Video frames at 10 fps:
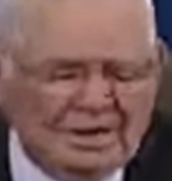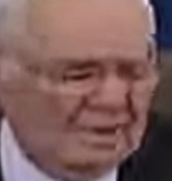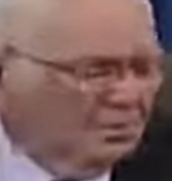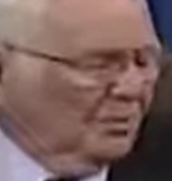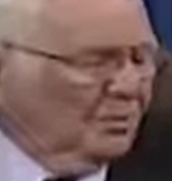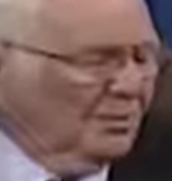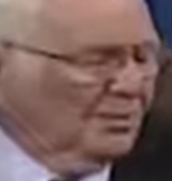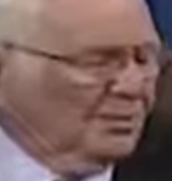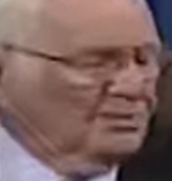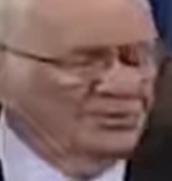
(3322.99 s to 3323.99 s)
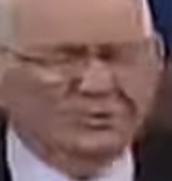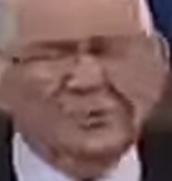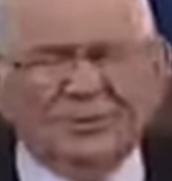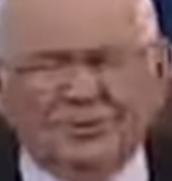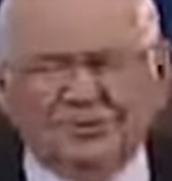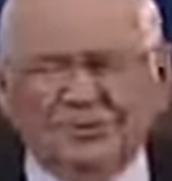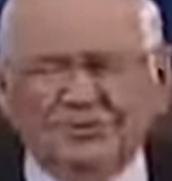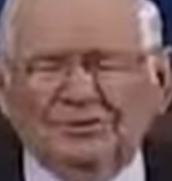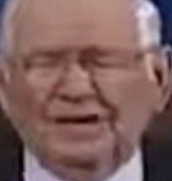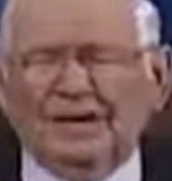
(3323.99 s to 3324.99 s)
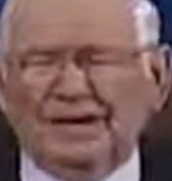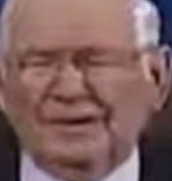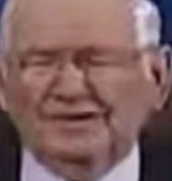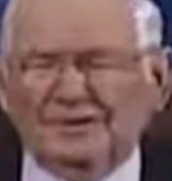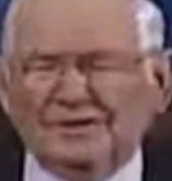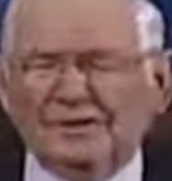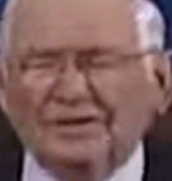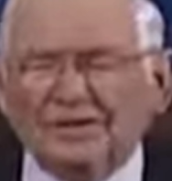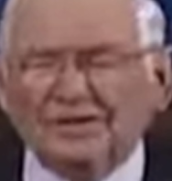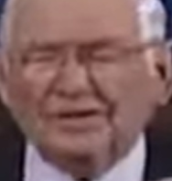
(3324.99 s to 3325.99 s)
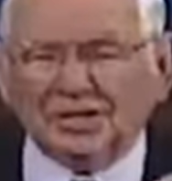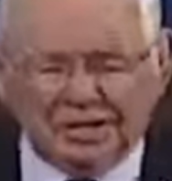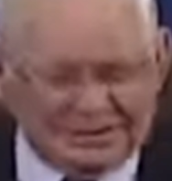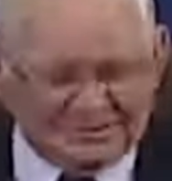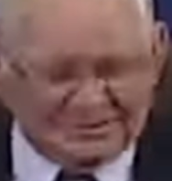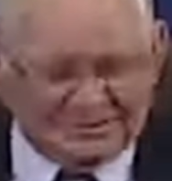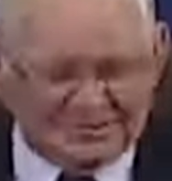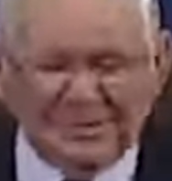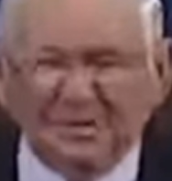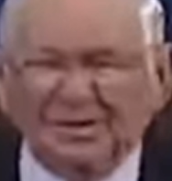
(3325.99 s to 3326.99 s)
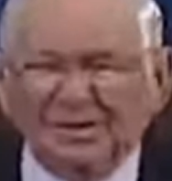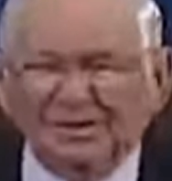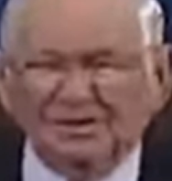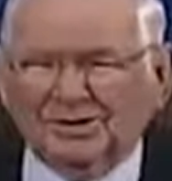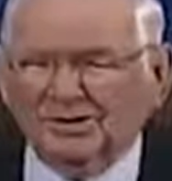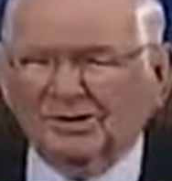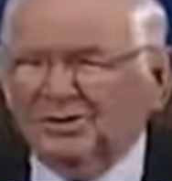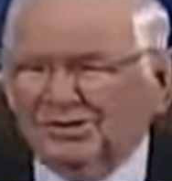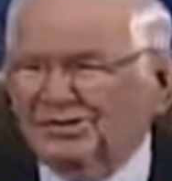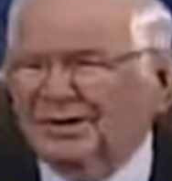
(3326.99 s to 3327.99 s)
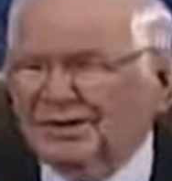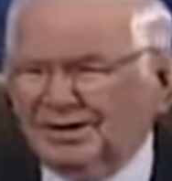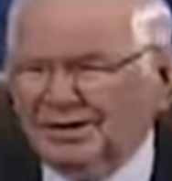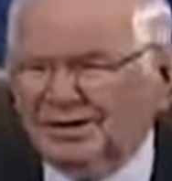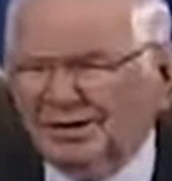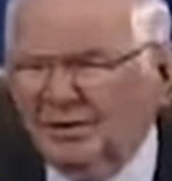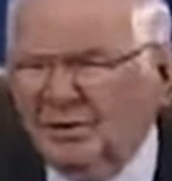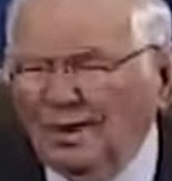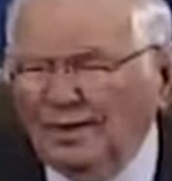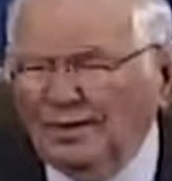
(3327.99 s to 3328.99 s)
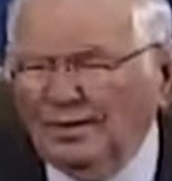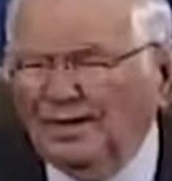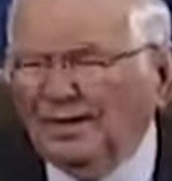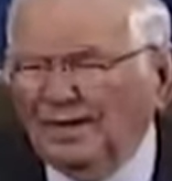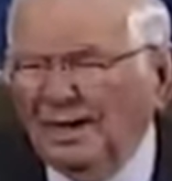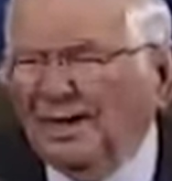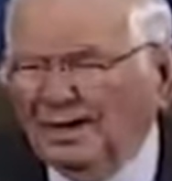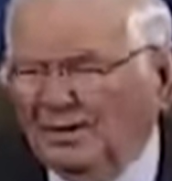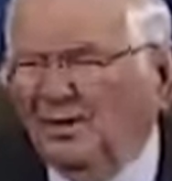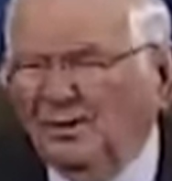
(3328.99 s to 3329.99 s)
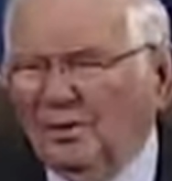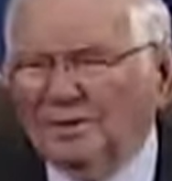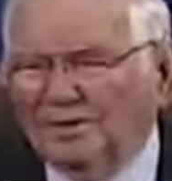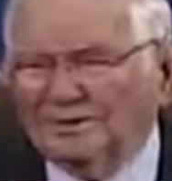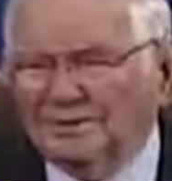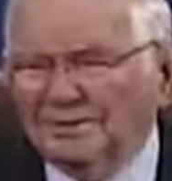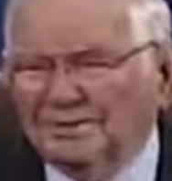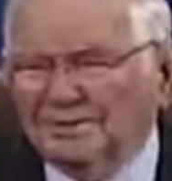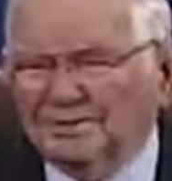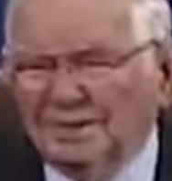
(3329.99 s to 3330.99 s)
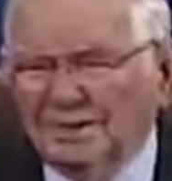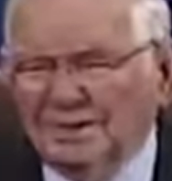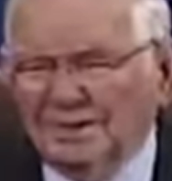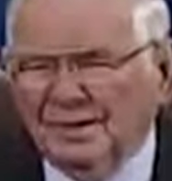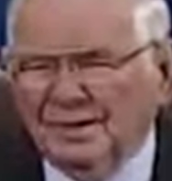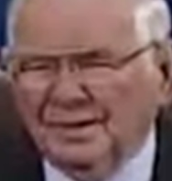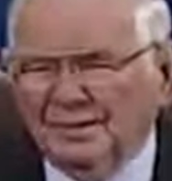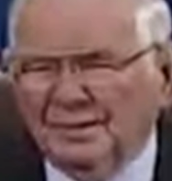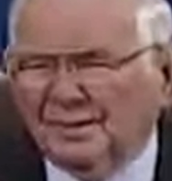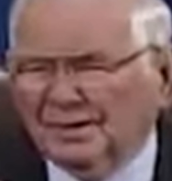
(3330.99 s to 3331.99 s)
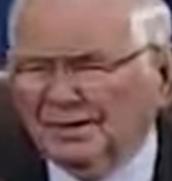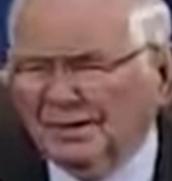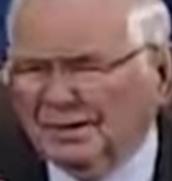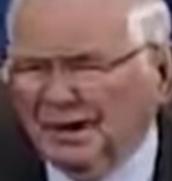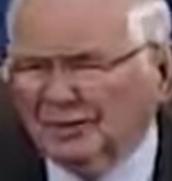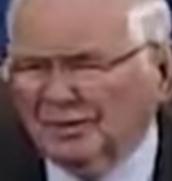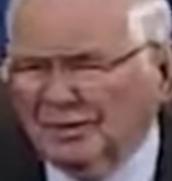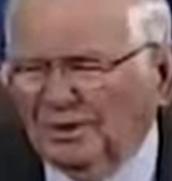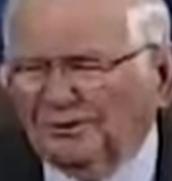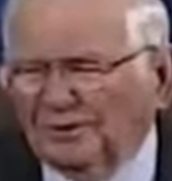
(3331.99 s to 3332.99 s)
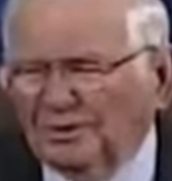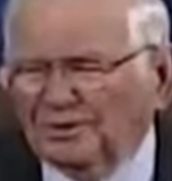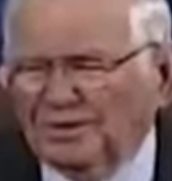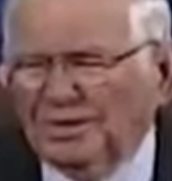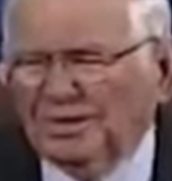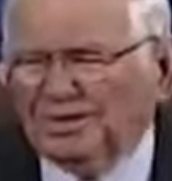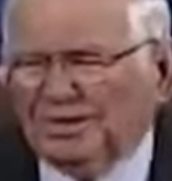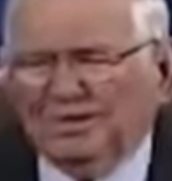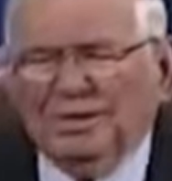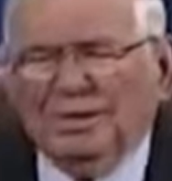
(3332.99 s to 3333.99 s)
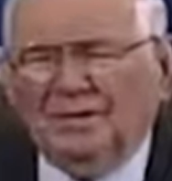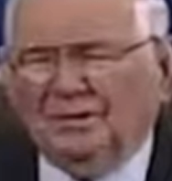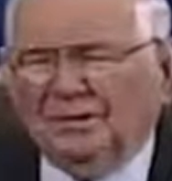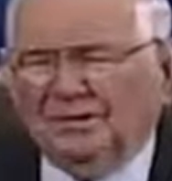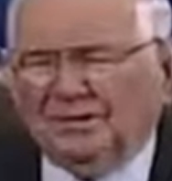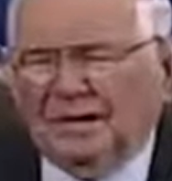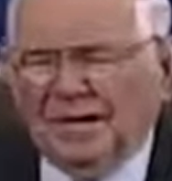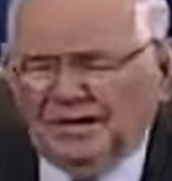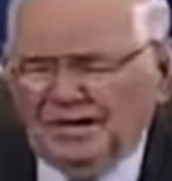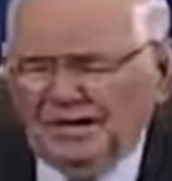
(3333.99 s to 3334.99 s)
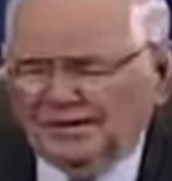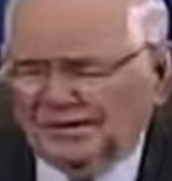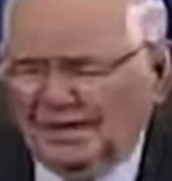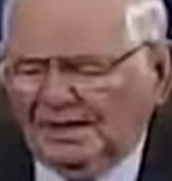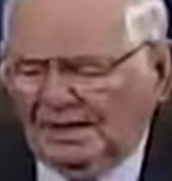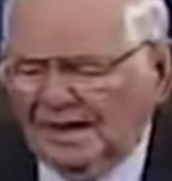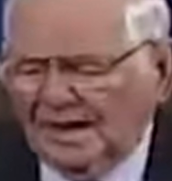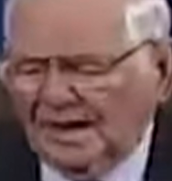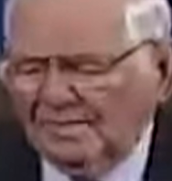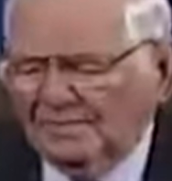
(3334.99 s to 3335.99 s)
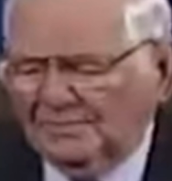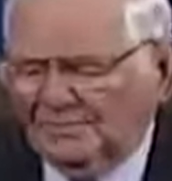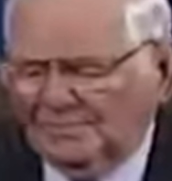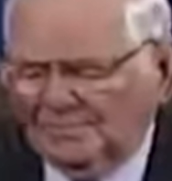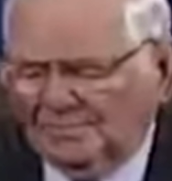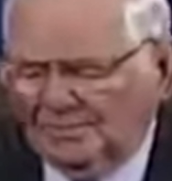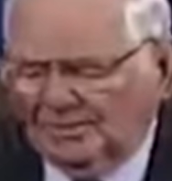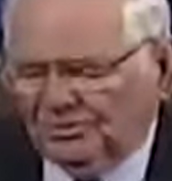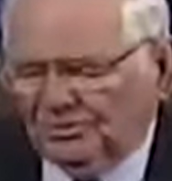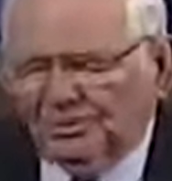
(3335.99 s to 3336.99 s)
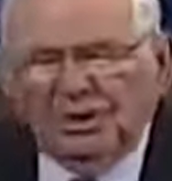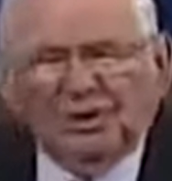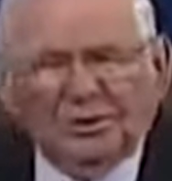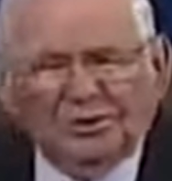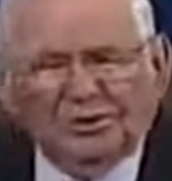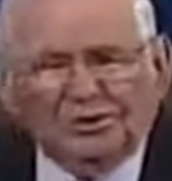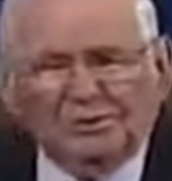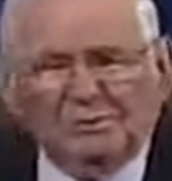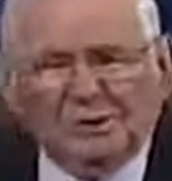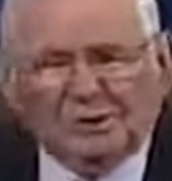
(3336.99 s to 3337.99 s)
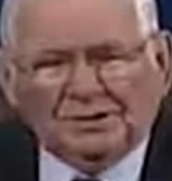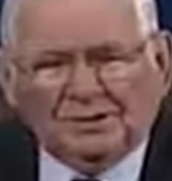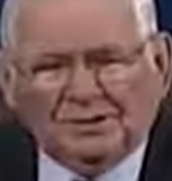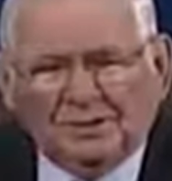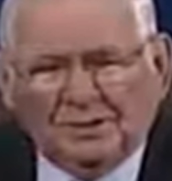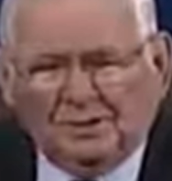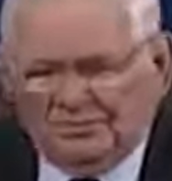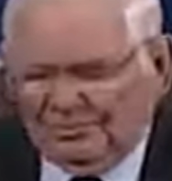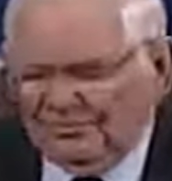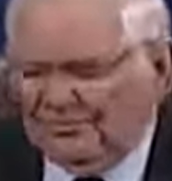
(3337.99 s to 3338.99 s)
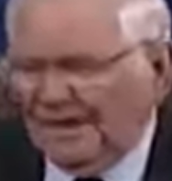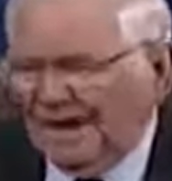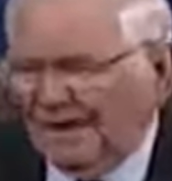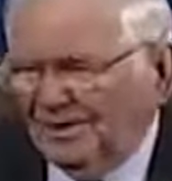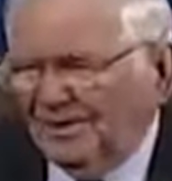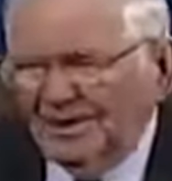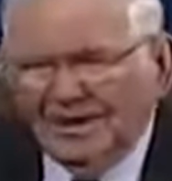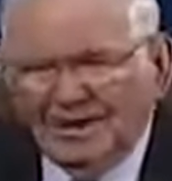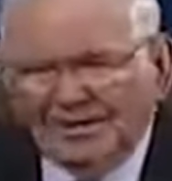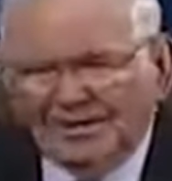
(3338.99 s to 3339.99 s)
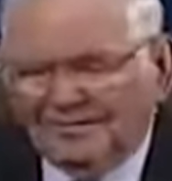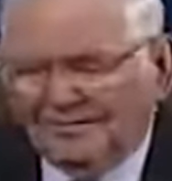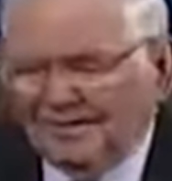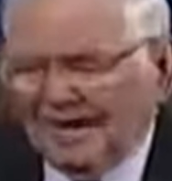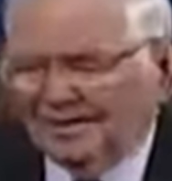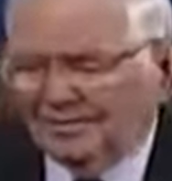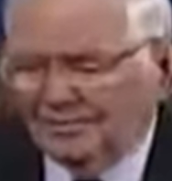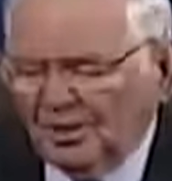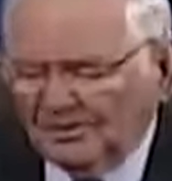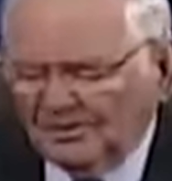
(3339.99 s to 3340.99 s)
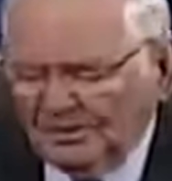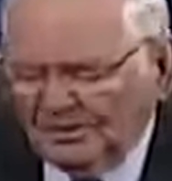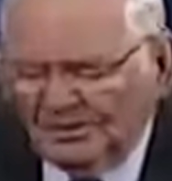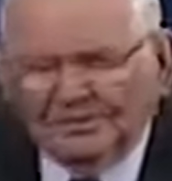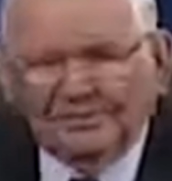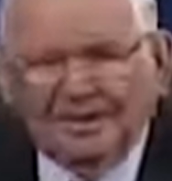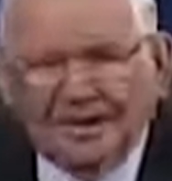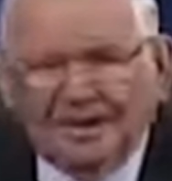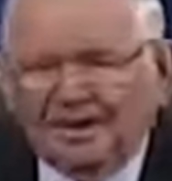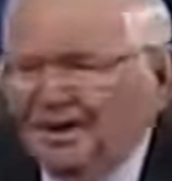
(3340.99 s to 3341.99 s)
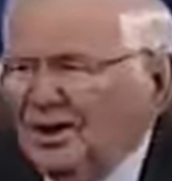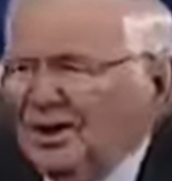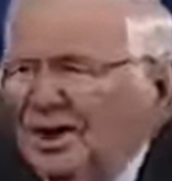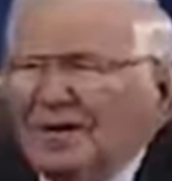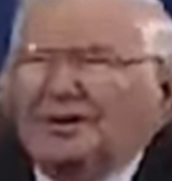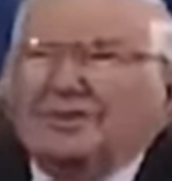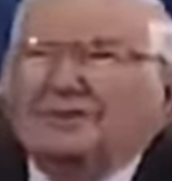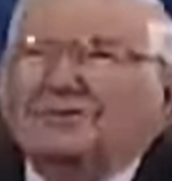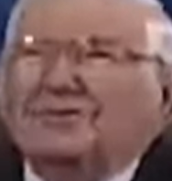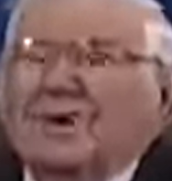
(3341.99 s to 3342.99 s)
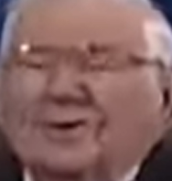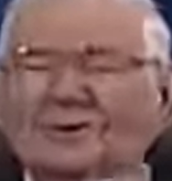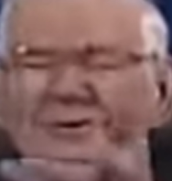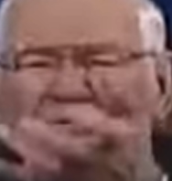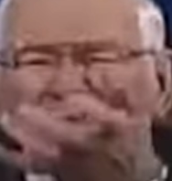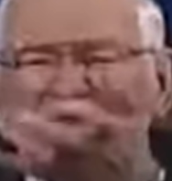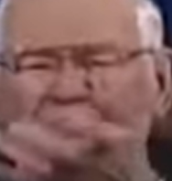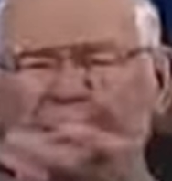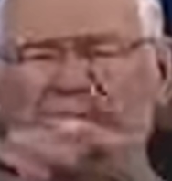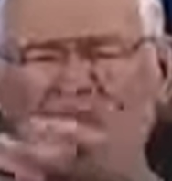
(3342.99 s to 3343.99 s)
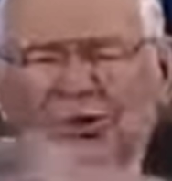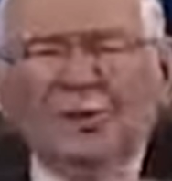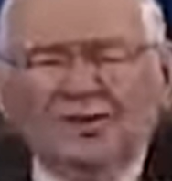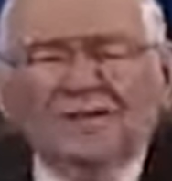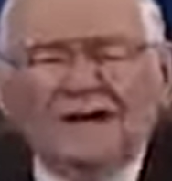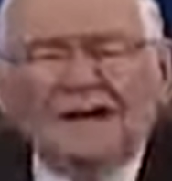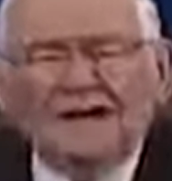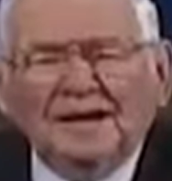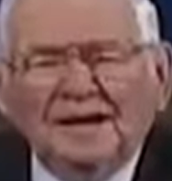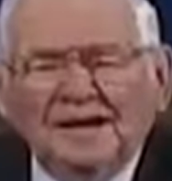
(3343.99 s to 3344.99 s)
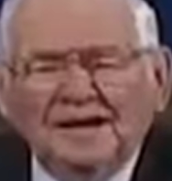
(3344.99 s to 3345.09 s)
And what those three verses say as it teaches the lesson is don't think that the wicked get ahead always because in that 20th verse, then it says, because as a lamb is cooking on a spit over the fire, as the fat drops into the fire and the smoke ascends, so are they.